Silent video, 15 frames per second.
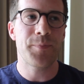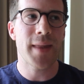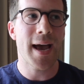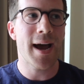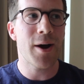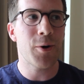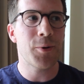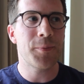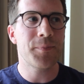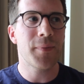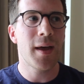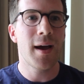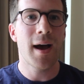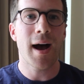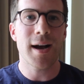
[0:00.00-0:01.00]
Now,
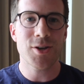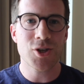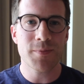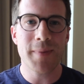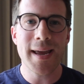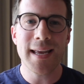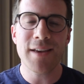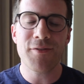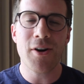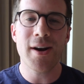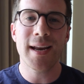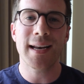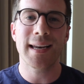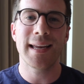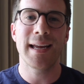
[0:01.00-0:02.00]
I should make it
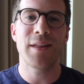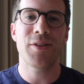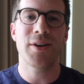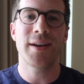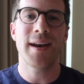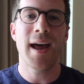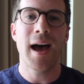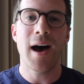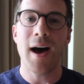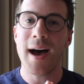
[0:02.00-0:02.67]
very clear that